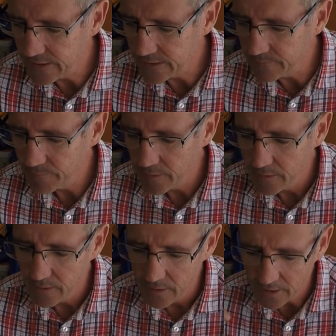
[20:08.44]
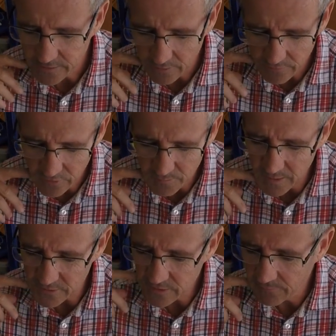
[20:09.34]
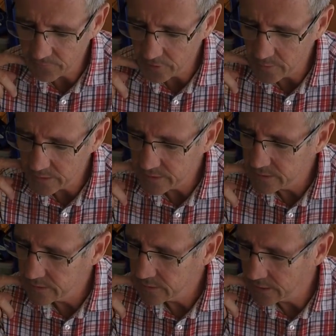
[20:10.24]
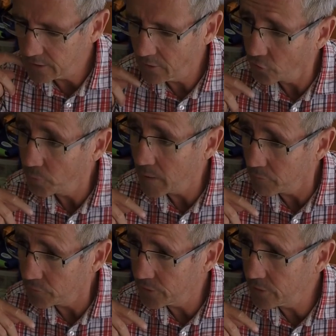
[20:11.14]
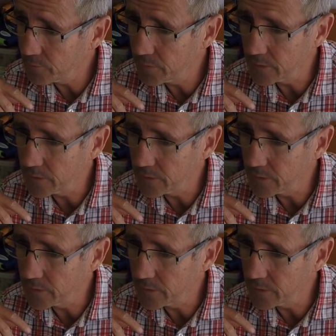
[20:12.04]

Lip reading: need it. I don't use masking fluid. I know lots of people do,